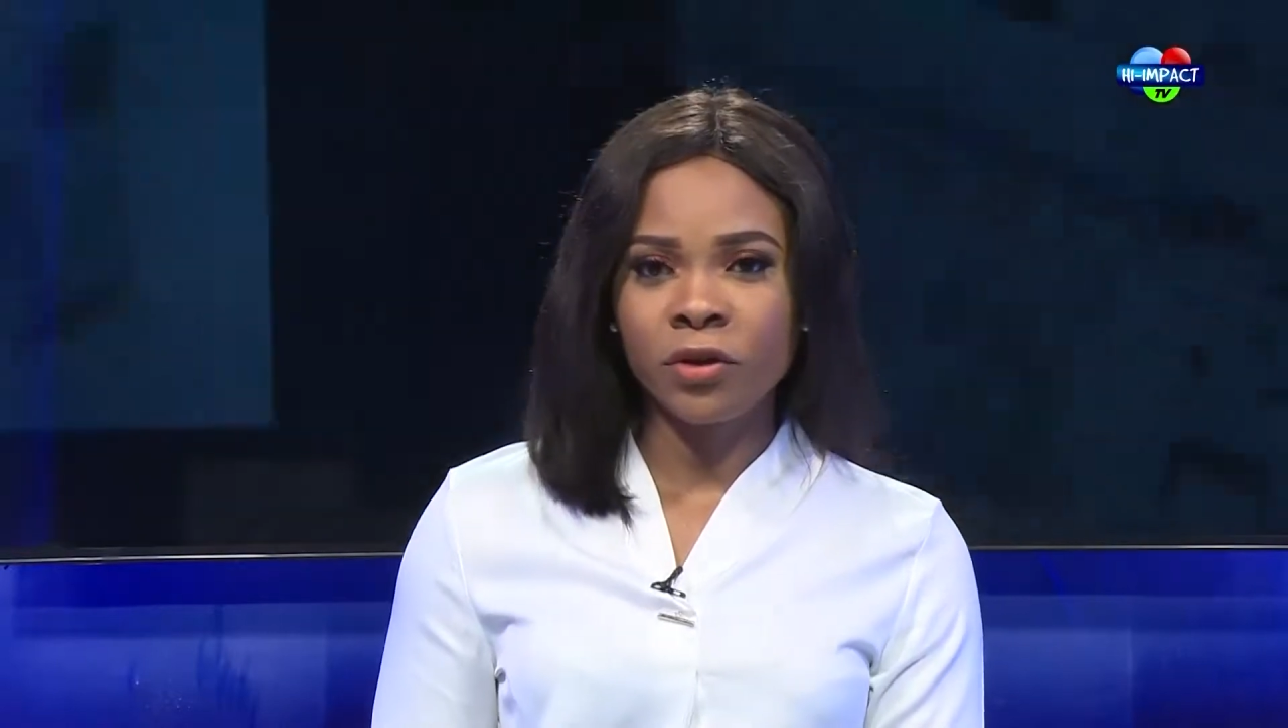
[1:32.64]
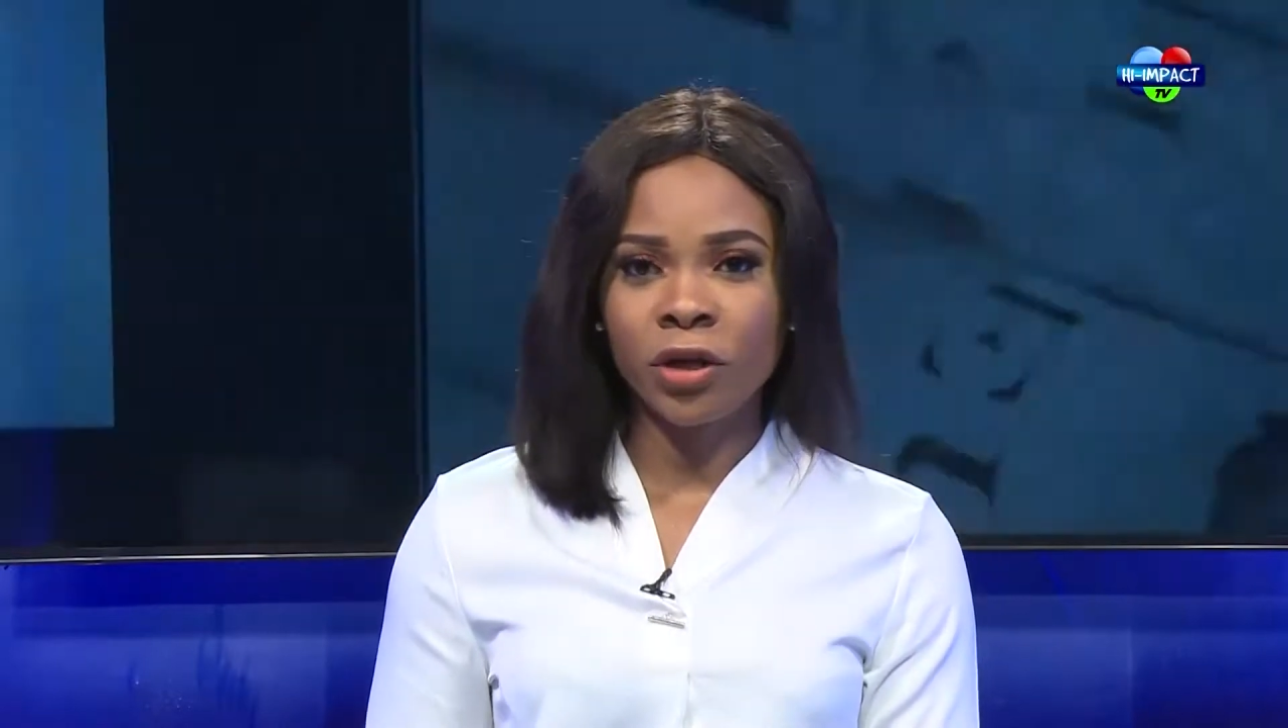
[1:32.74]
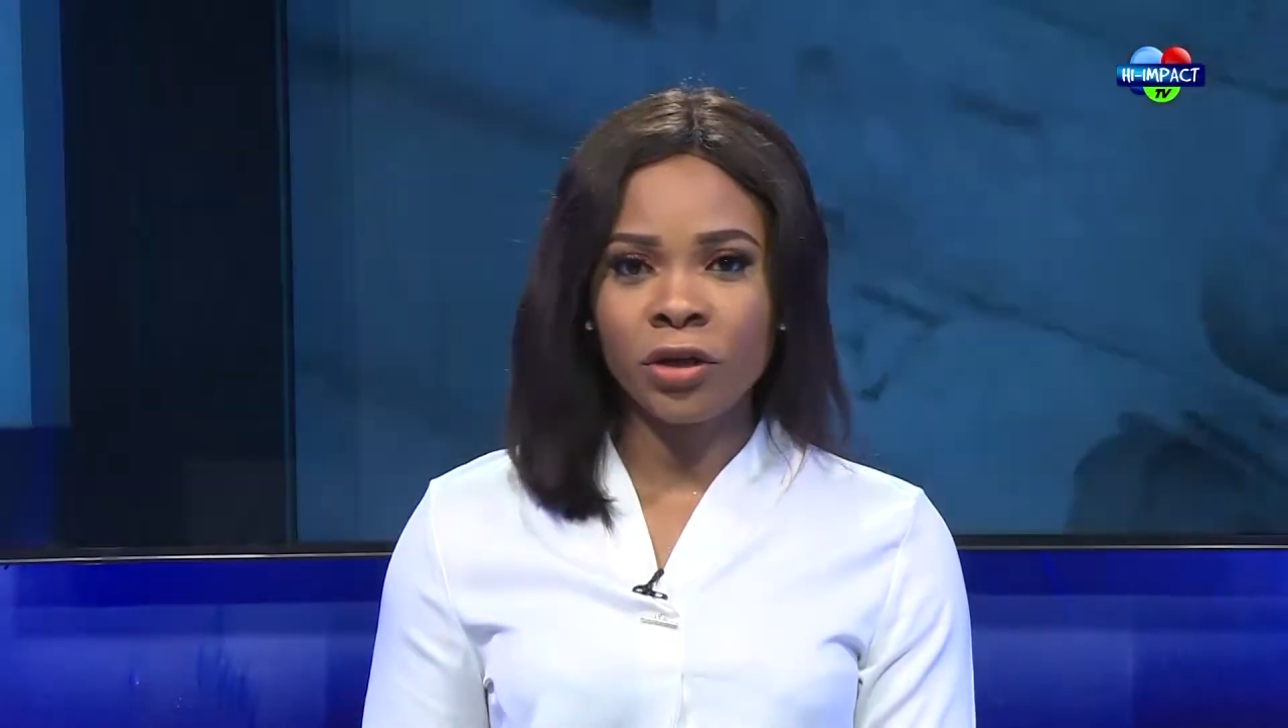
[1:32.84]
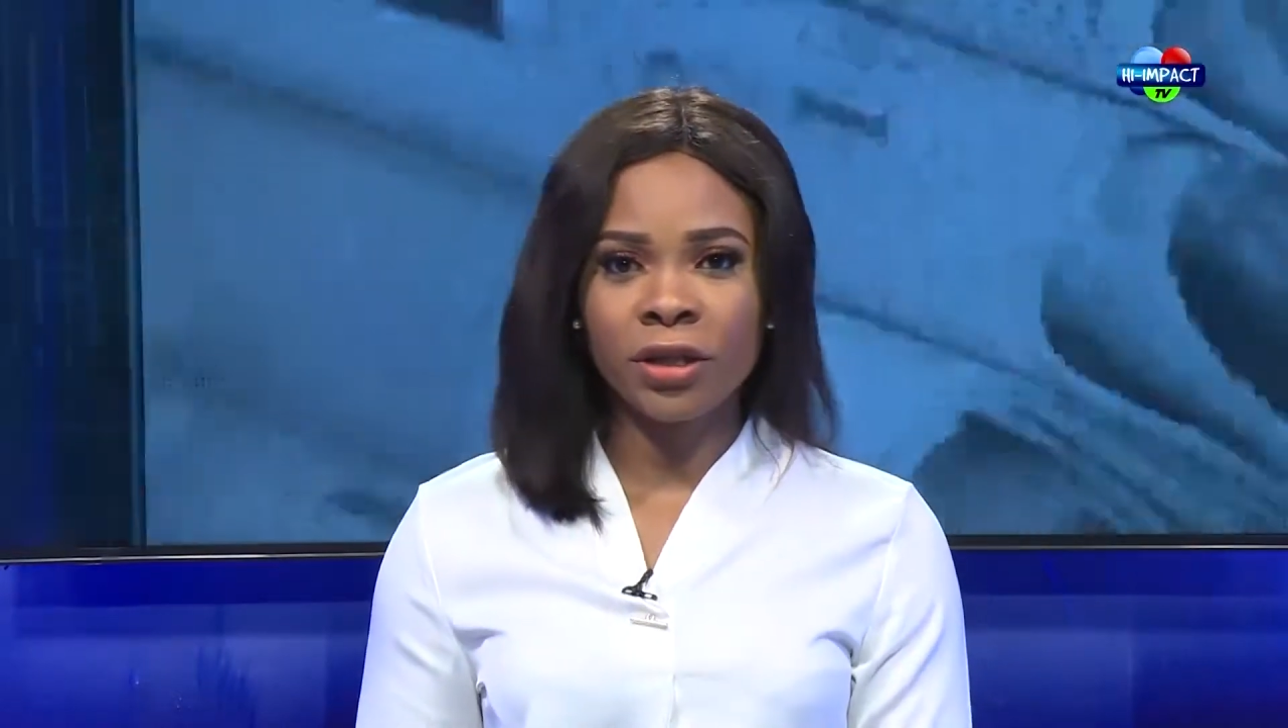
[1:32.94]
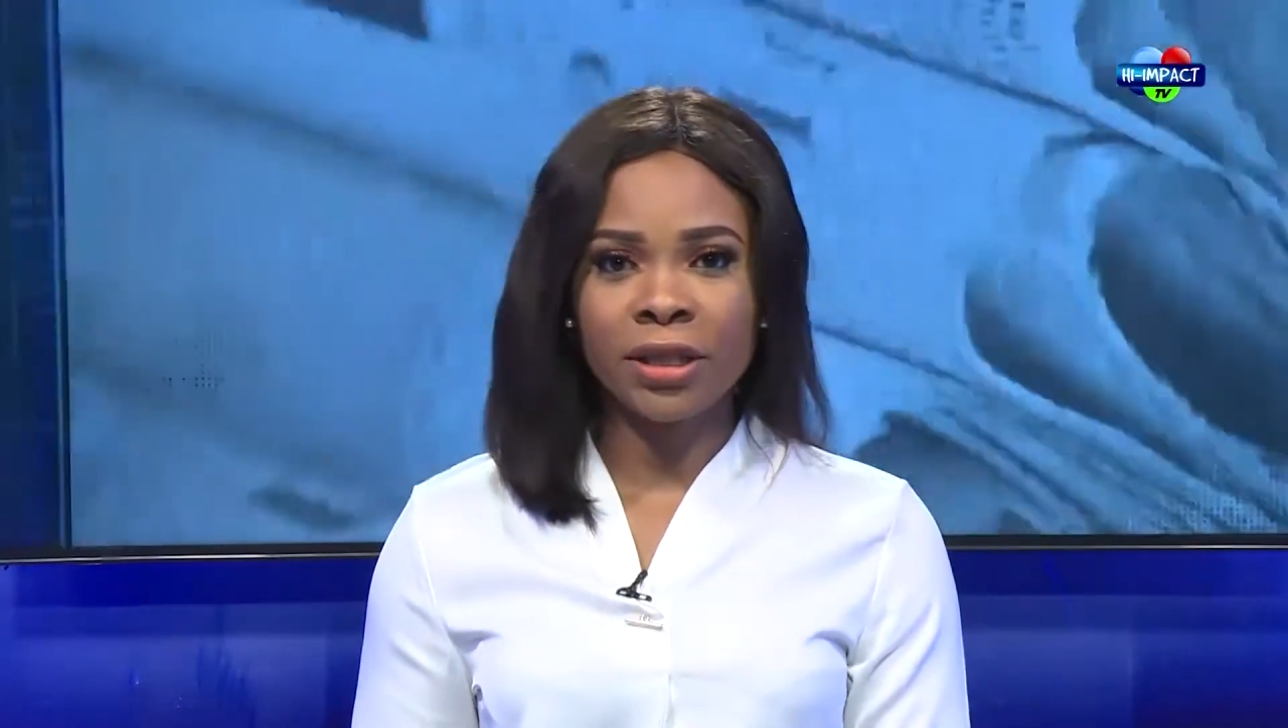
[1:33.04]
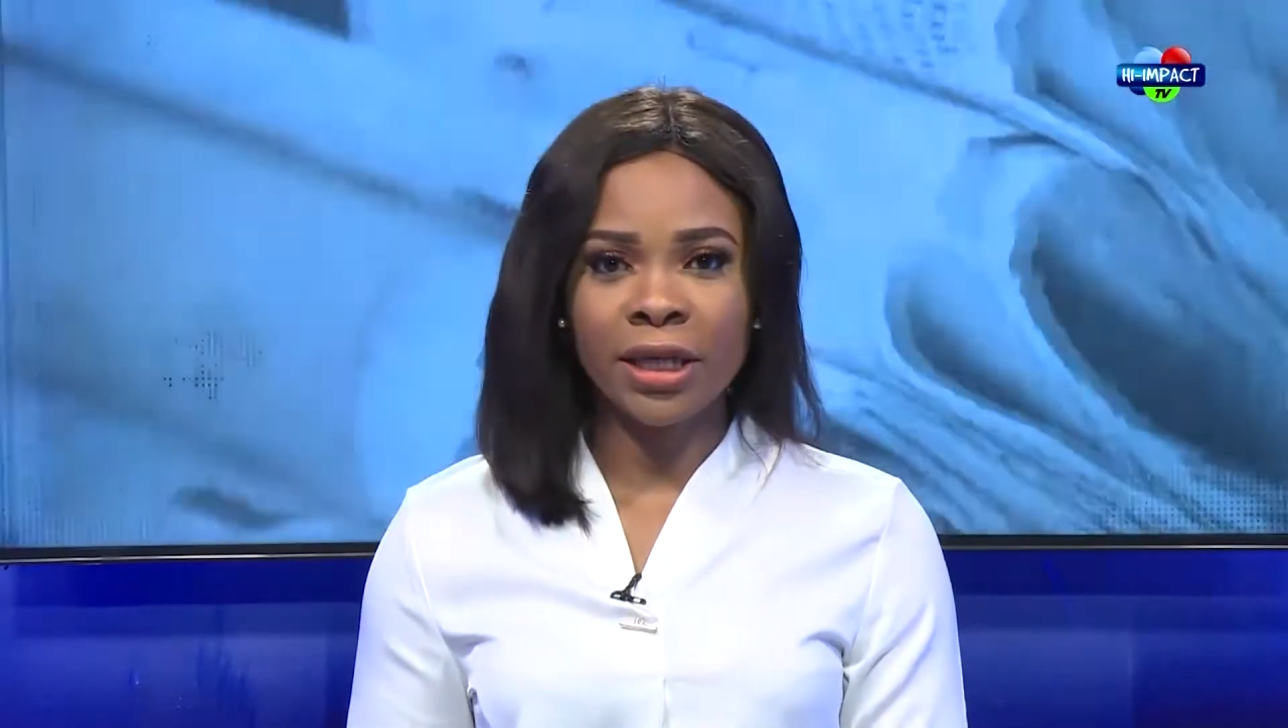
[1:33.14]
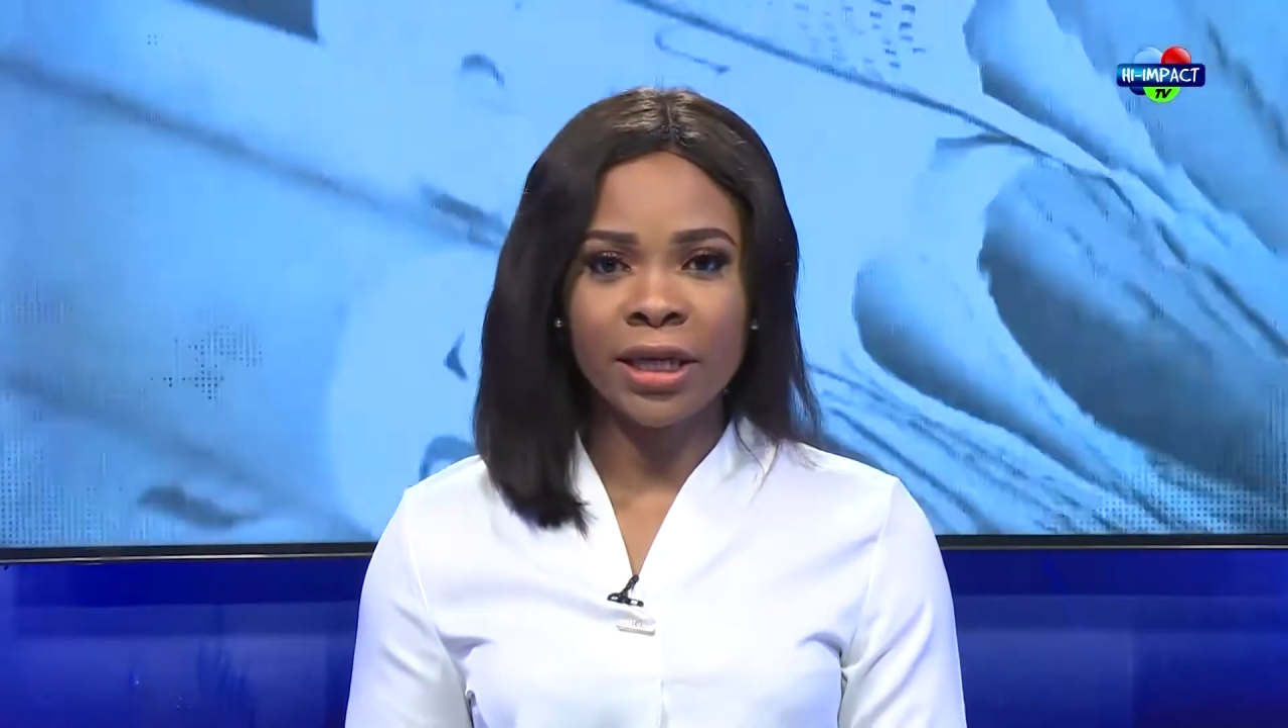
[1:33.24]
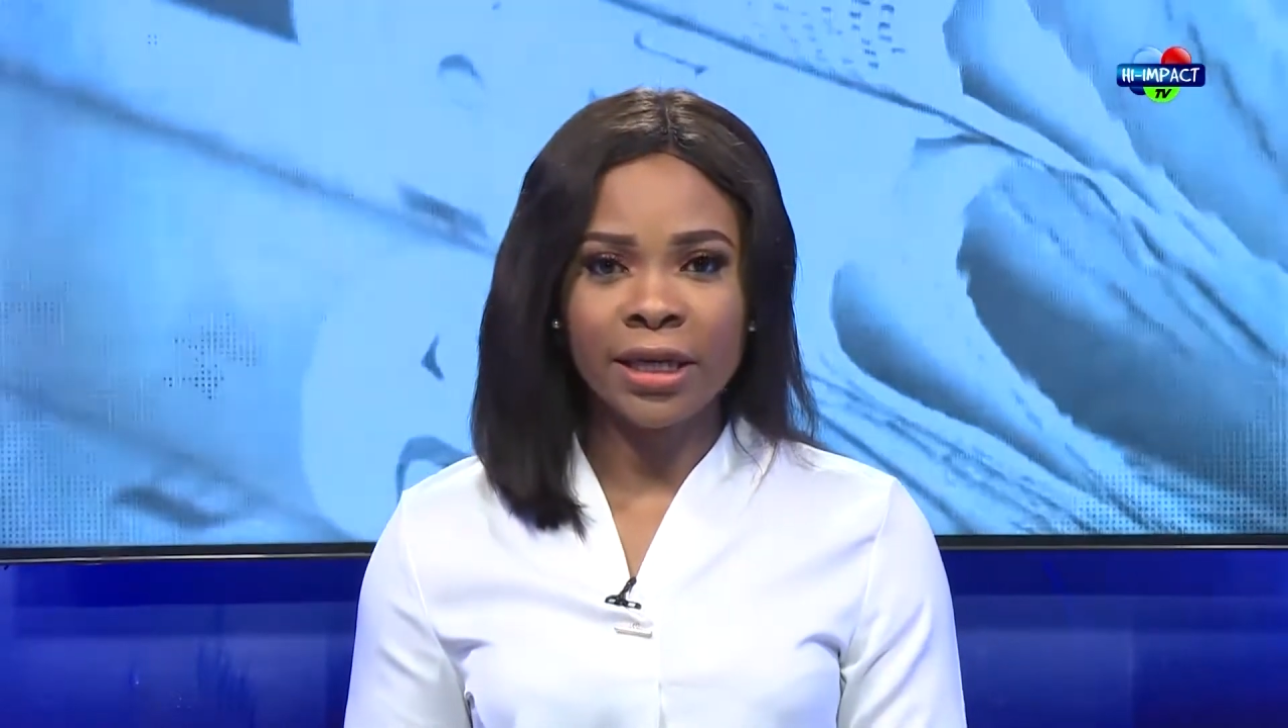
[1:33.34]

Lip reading: us again.